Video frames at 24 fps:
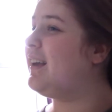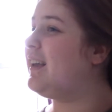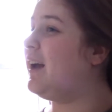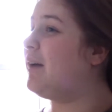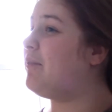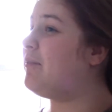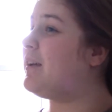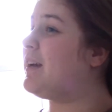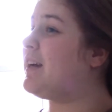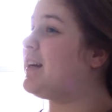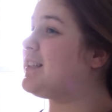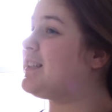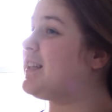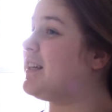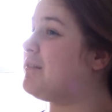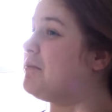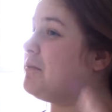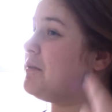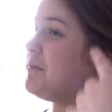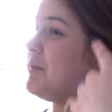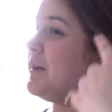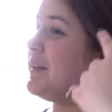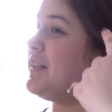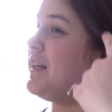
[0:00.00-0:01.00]
Yeah, because that
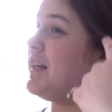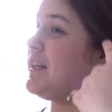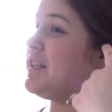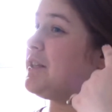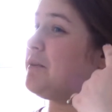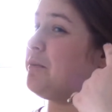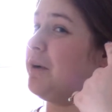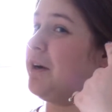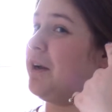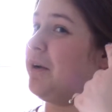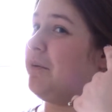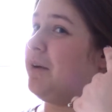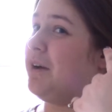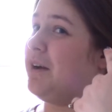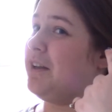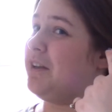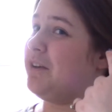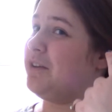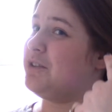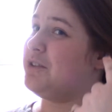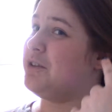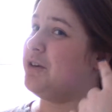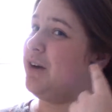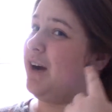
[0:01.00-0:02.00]
was my chest one. I went a
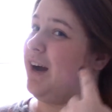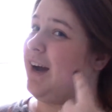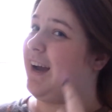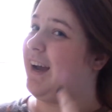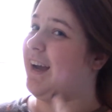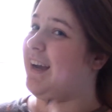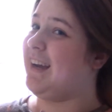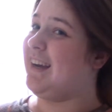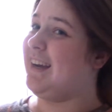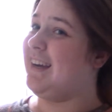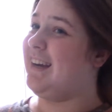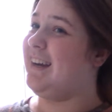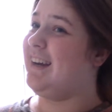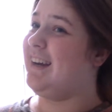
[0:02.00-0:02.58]
little too high.